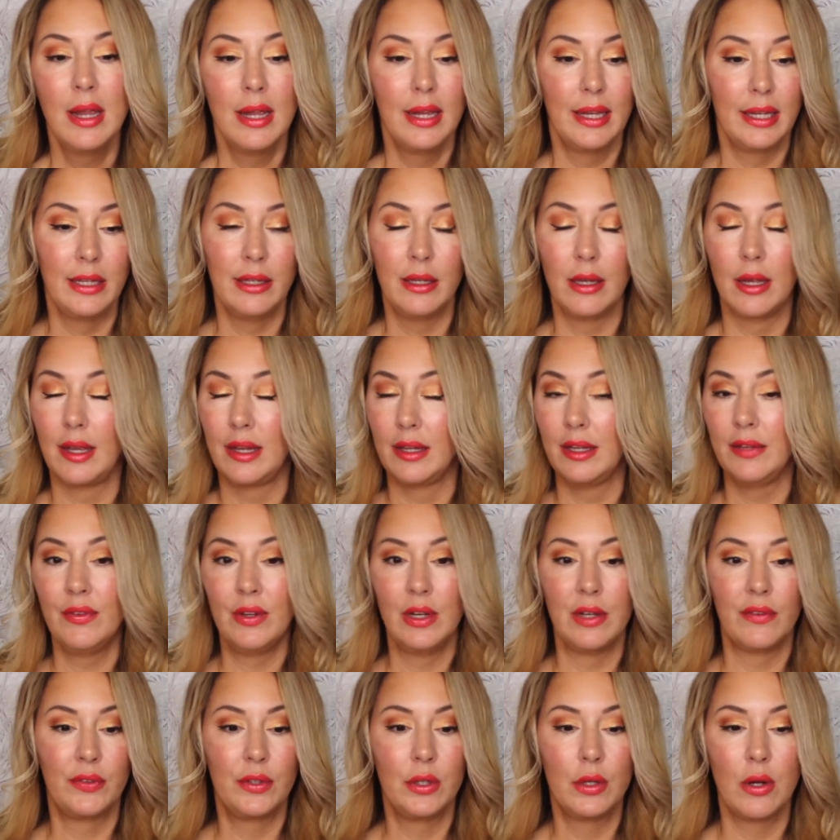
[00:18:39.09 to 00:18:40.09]
Even
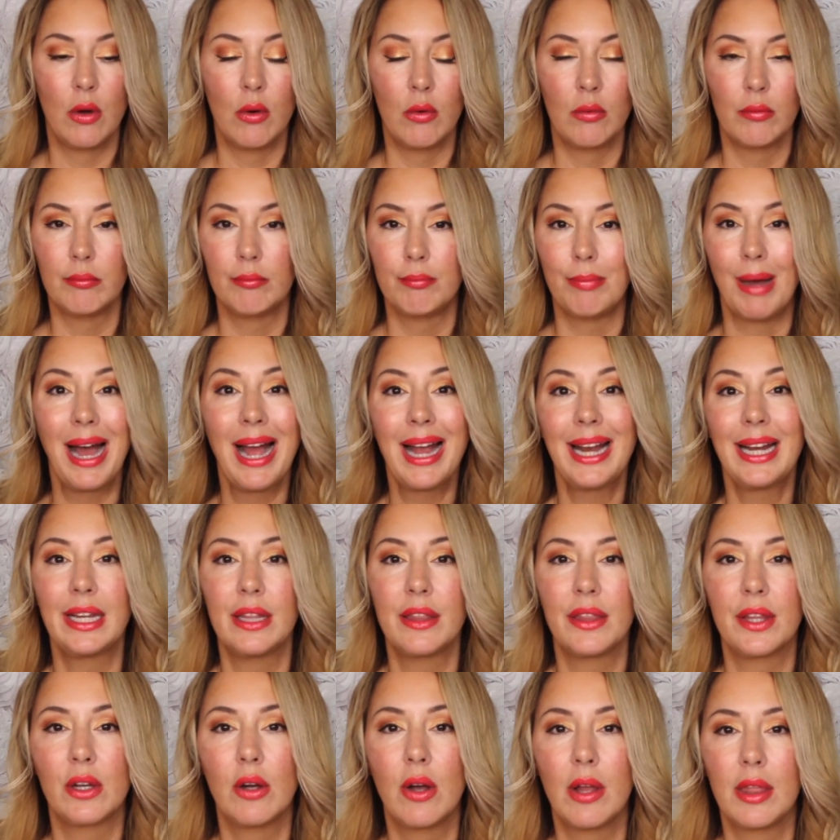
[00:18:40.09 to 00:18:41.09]
if you don't buy
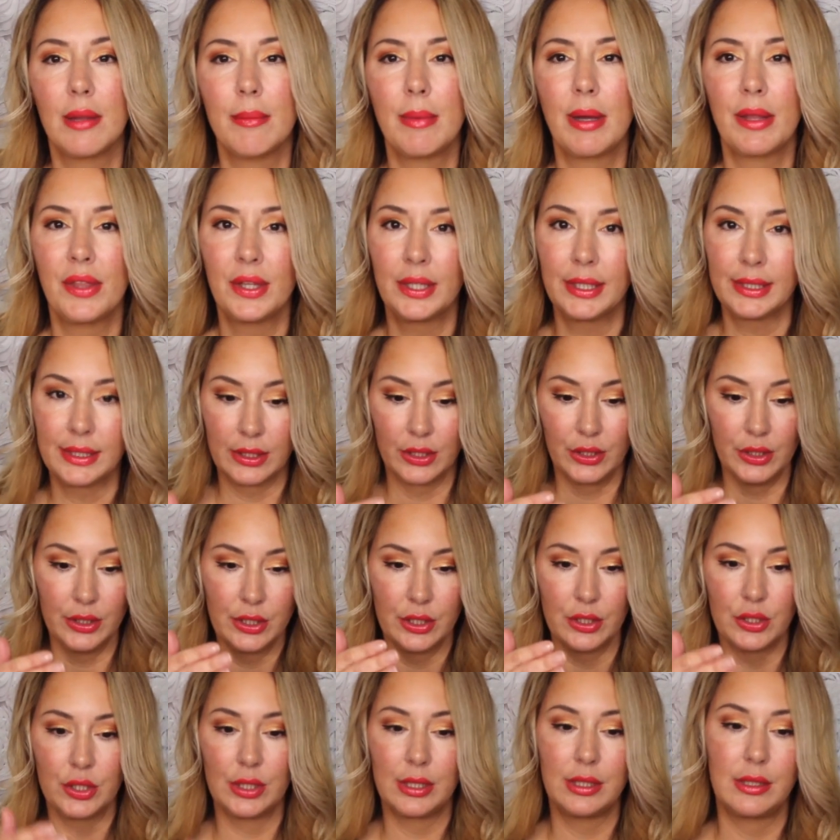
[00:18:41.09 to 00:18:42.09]
anything on them, I think it's good
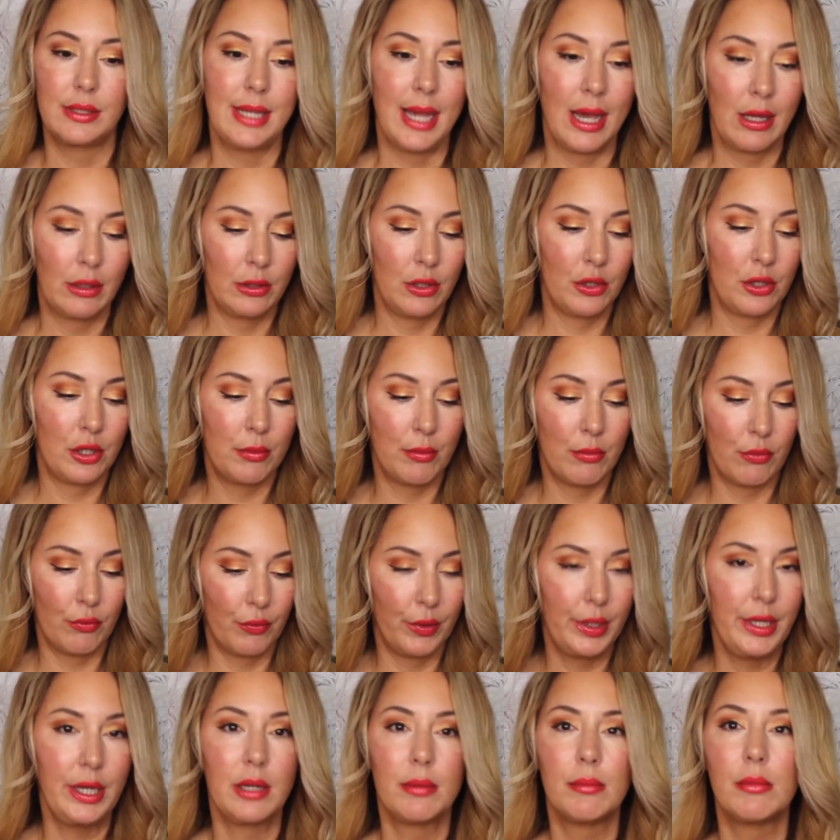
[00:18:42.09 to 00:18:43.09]
to just download them,
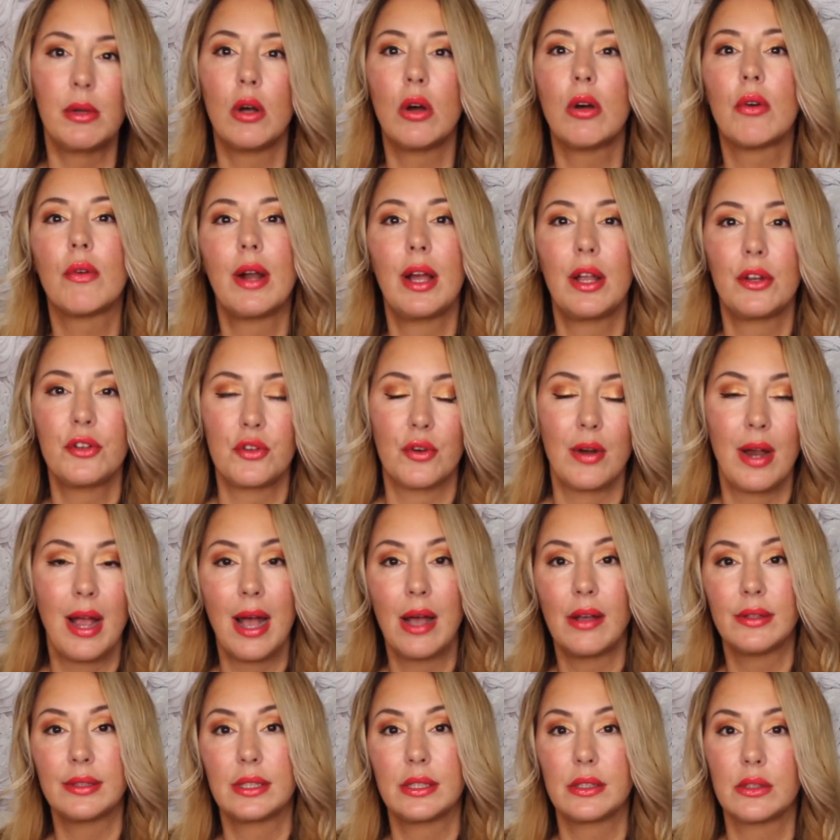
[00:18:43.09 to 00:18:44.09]
read them, go around your
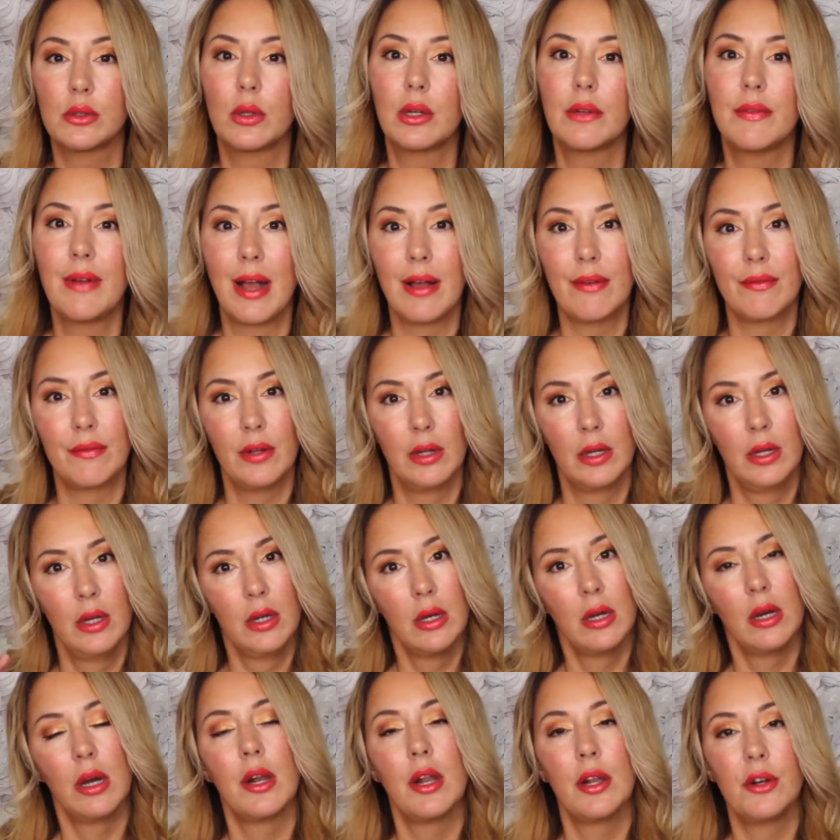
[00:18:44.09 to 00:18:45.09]
house and sort of have
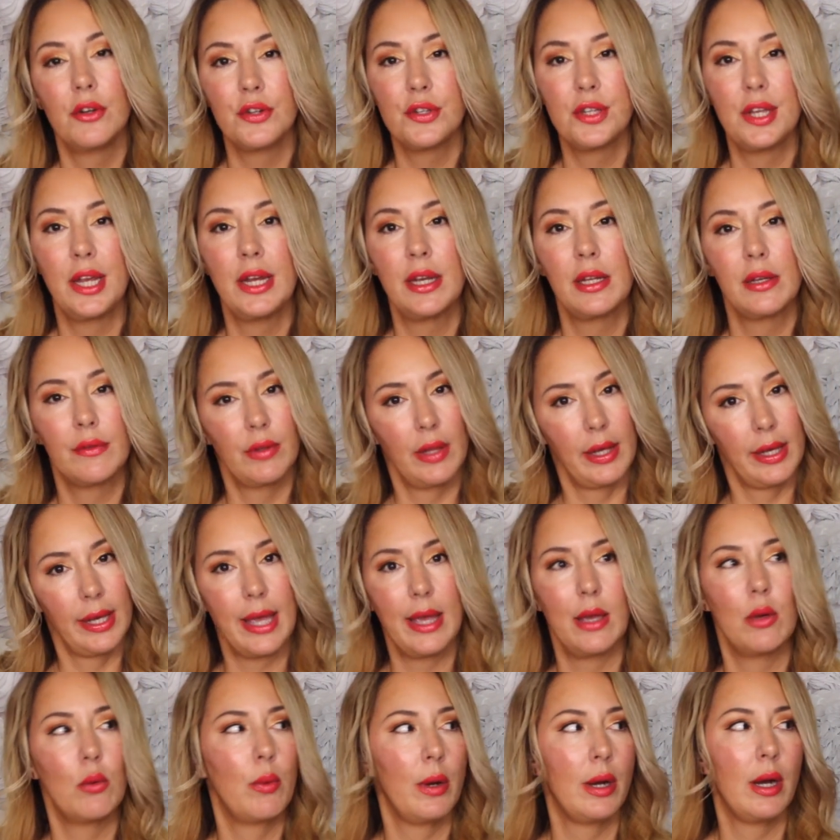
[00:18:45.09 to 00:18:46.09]
an understanding of like,
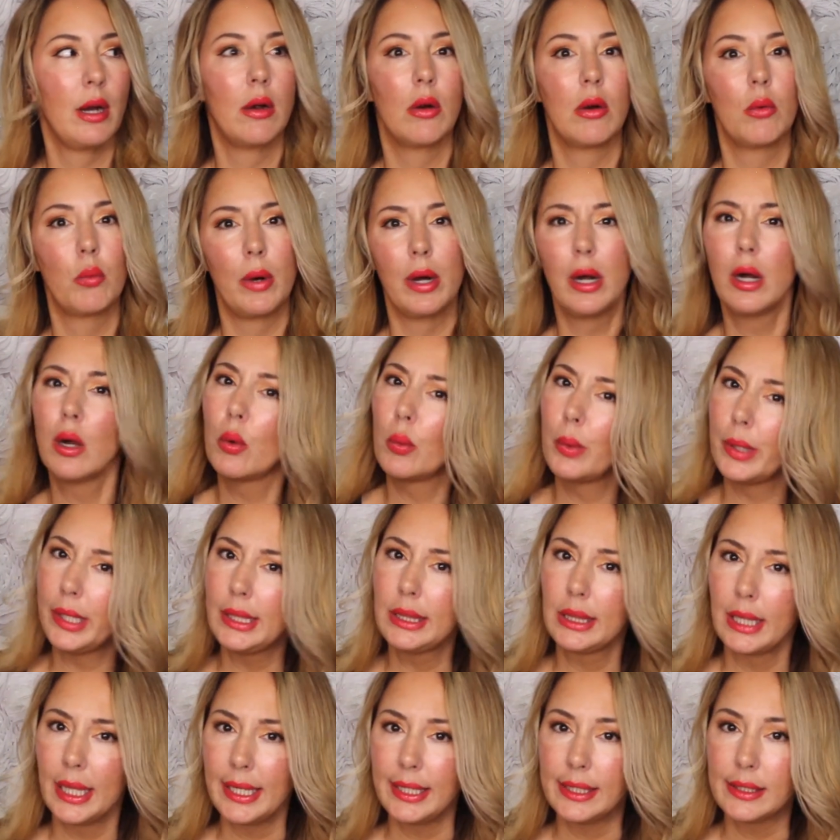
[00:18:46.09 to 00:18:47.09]
hey, where are we
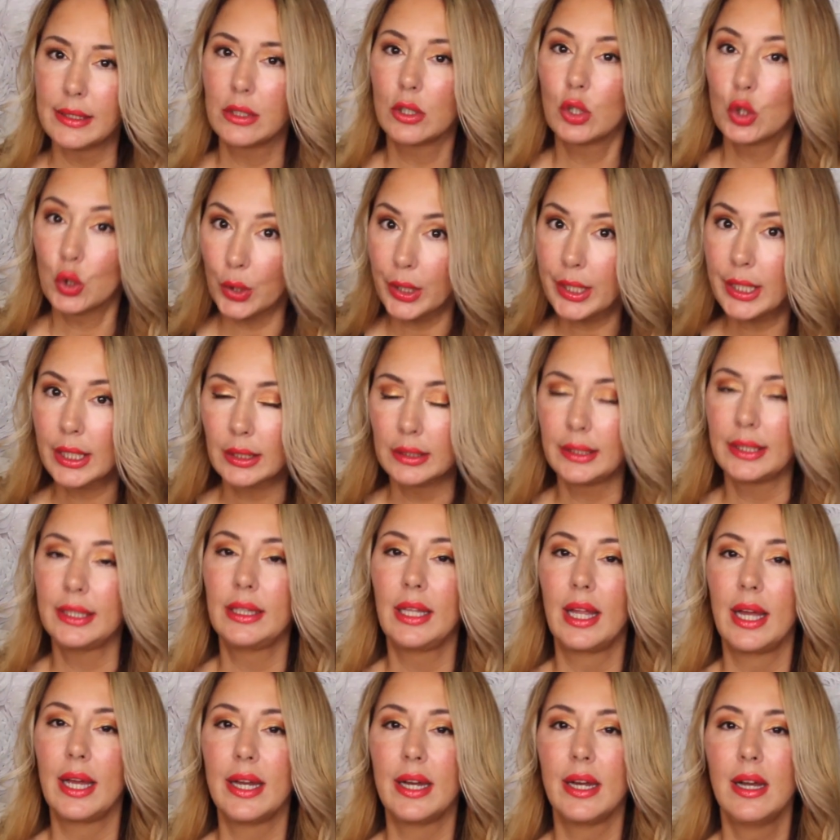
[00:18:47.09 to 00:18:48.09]
light, critically
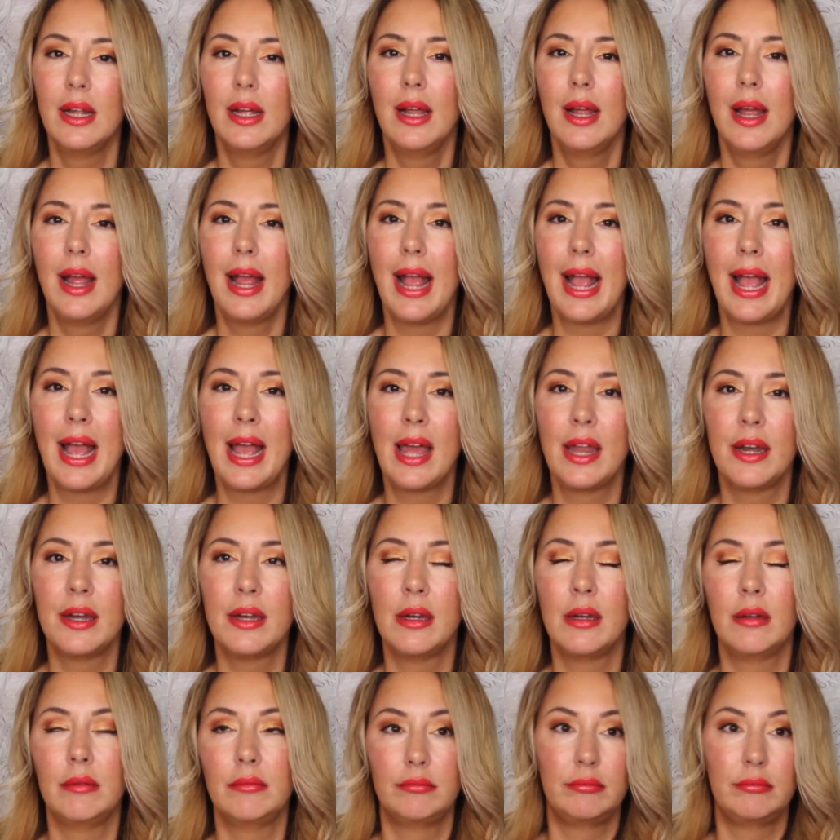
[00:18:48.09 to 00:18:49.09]
light, and
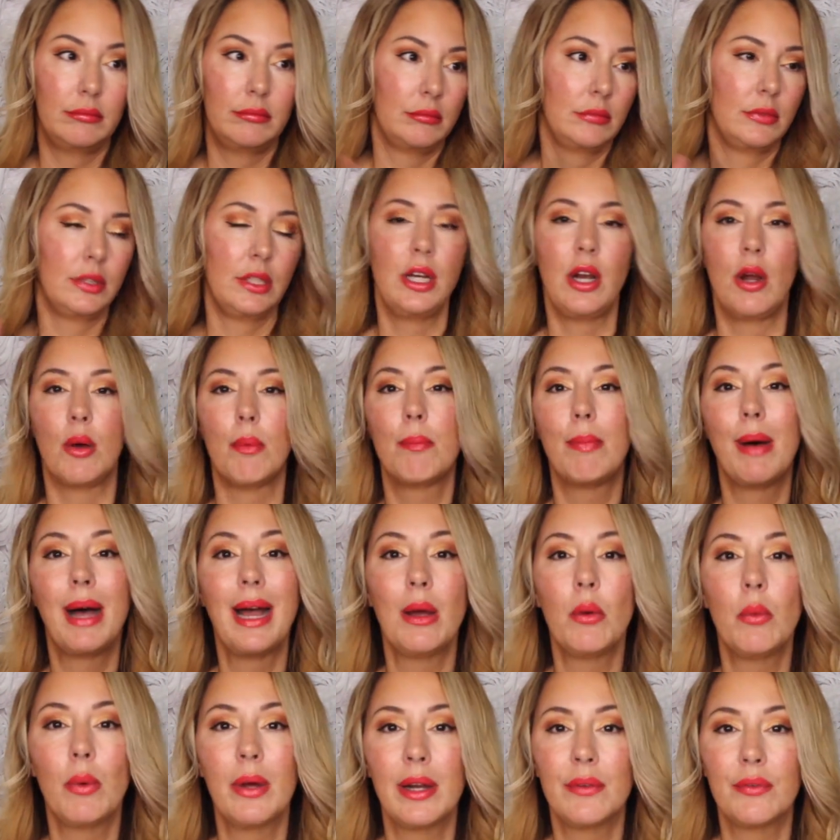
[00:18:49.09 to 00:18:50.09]
you know, buy
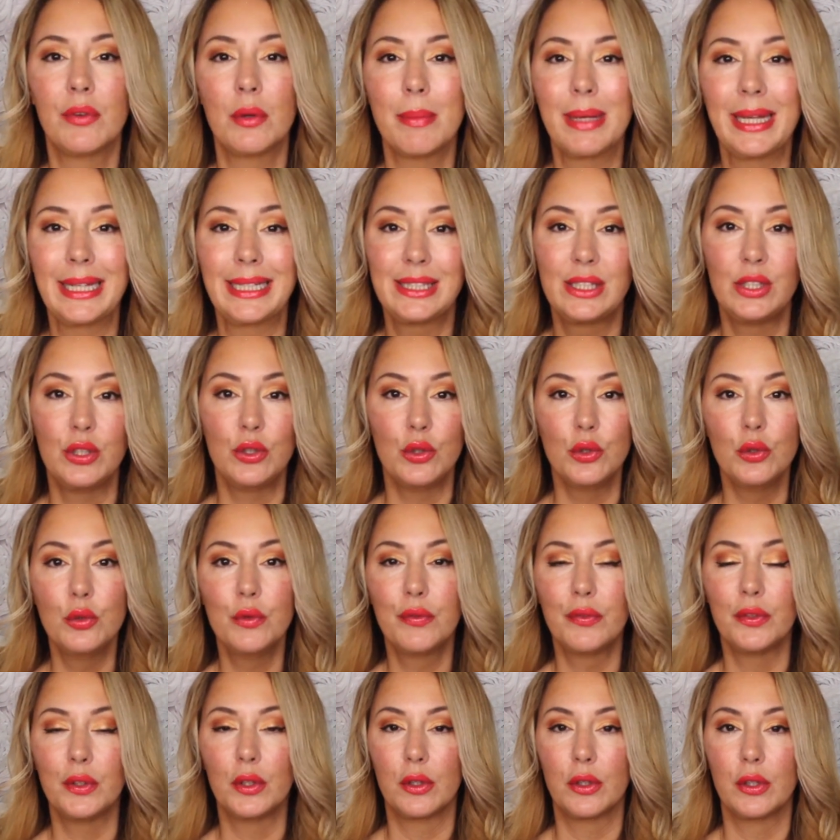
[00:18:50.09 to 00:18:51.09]
whatever makes you
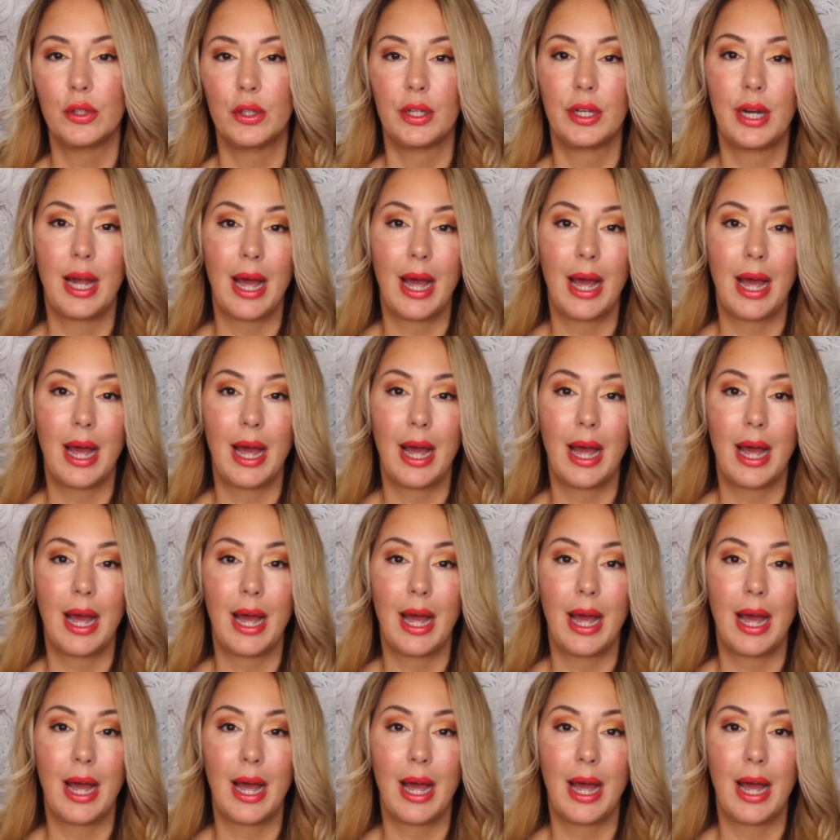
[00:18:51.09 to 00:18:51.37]
feel good.